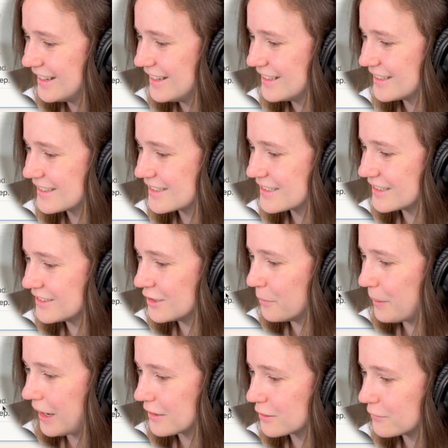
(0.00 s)
Still no
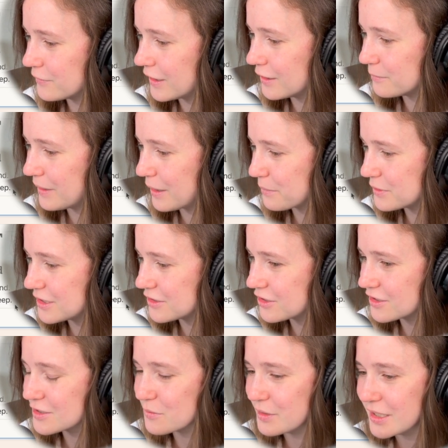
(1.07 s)
pattern found,
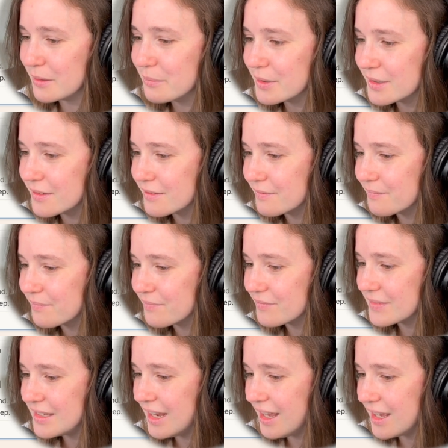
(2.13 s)
mathematicians weep.
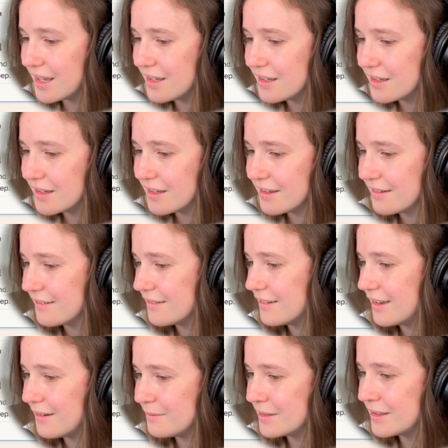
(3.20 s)
Yeah,
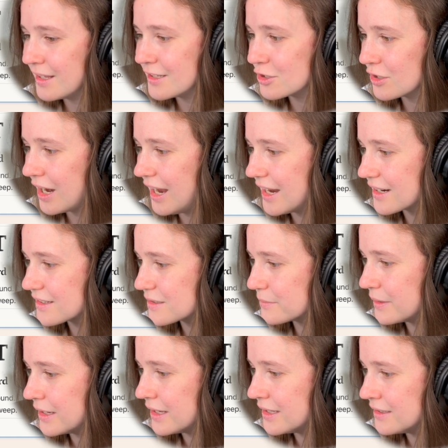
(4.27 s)
I mean, that tracks,
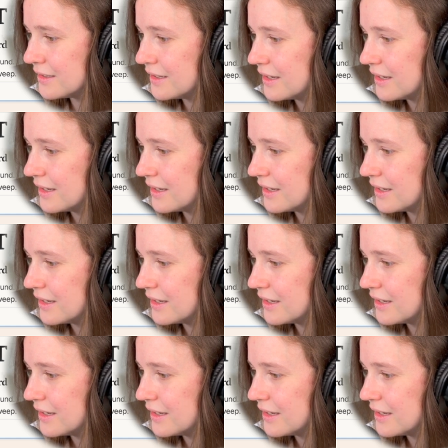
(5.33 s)
man.